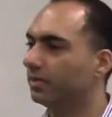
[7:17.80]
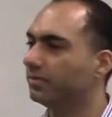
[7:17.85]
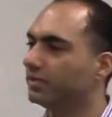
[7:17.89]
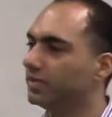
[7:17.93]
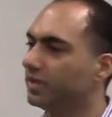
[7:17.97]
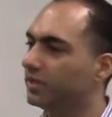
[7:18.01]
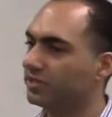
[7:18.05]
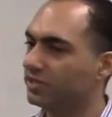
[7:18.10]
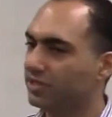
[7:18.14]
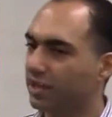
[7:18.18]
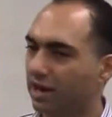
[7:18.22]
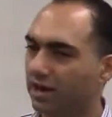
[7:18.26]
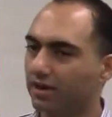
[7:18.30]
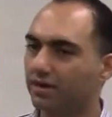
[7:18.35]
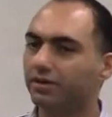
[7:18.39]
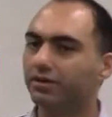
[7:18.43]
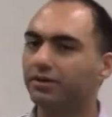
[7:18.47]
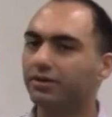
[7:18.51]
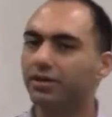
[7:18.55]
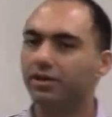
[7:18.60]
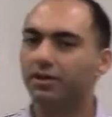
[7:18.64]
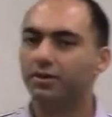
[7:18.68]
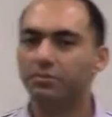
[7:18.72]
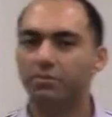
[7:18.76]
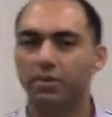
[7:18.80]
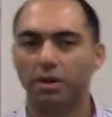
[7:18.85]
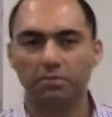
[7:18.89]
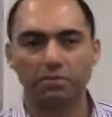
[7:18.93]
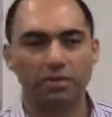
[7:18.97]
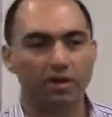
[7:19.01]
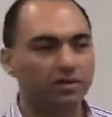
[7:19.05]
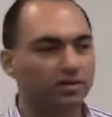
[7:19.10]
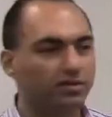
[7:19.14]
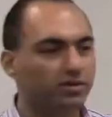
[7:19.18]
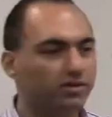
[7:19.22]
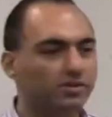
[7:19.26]
maybe they share. My
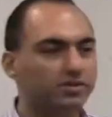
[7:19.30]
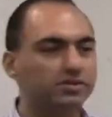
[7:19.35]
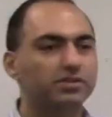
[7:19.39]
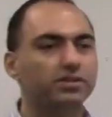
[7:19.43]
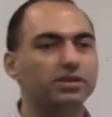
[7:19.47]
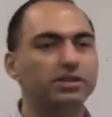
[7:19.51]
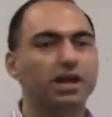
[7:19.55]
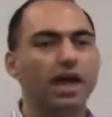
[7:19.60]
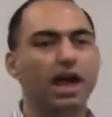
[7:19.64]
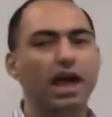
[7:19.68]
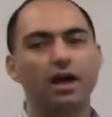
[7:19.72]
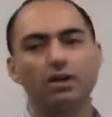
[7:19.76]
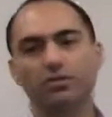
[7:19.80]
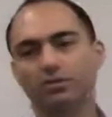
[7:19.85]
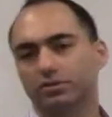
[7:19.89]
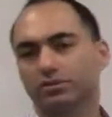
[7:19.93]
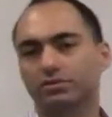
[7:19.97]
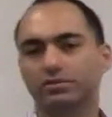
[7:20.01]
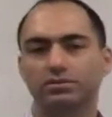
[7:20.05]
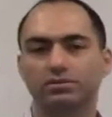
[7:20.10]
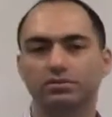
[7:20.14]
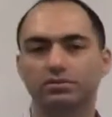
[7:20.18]
brother's house.